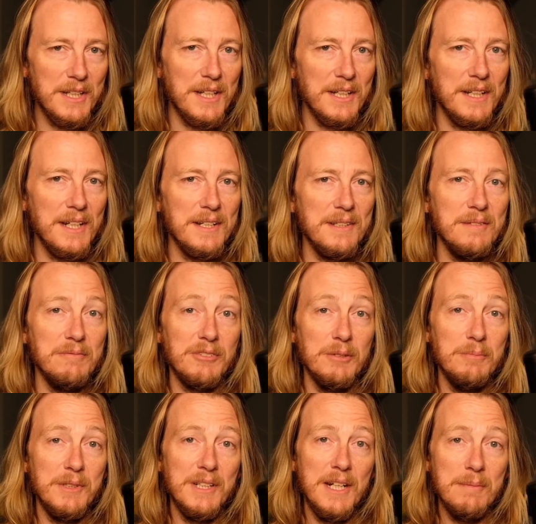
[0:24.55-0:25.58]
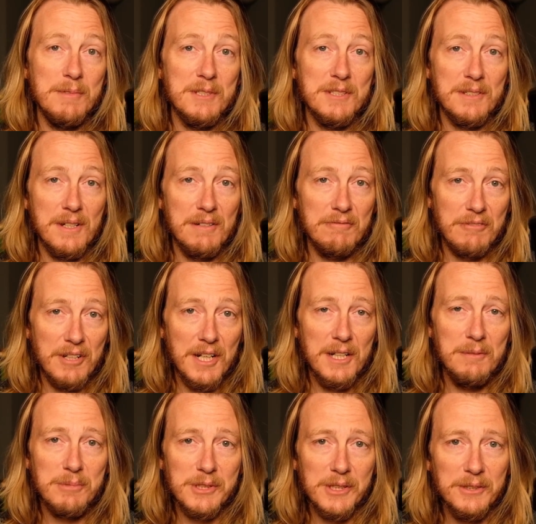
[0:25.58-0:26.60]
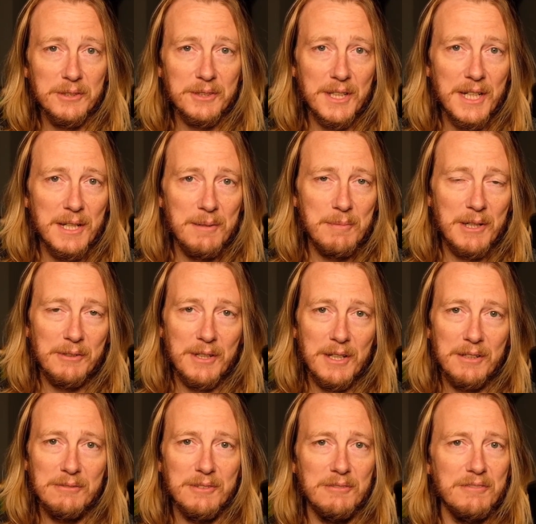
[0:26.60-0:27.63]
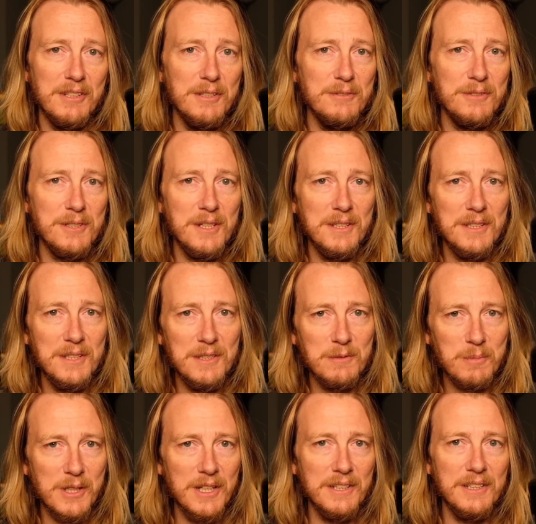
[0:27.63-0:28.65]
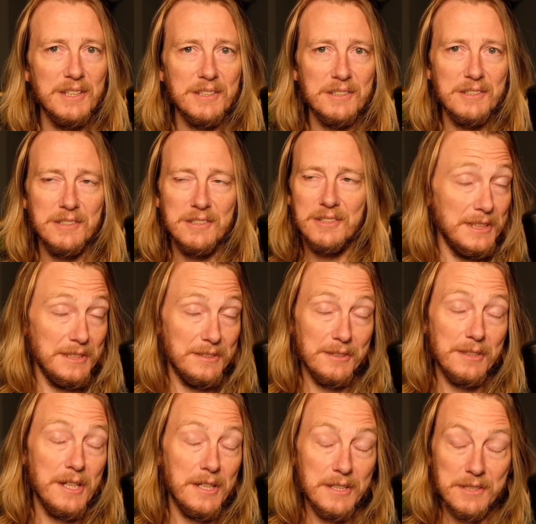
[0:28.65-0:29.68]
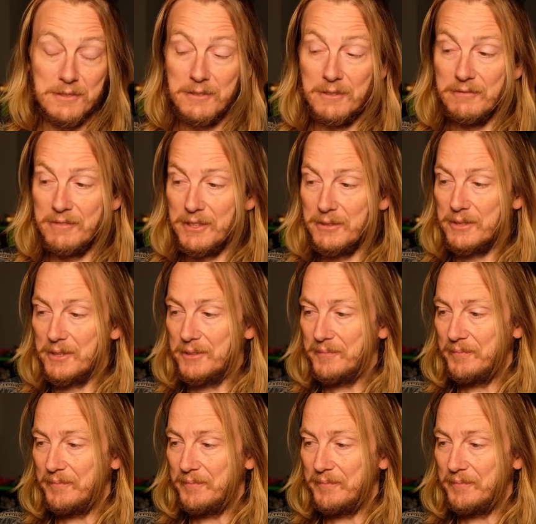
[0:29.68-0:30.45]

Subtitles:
I got them from the Amazon Vine program. I write reviews on these products. They're honest reviews.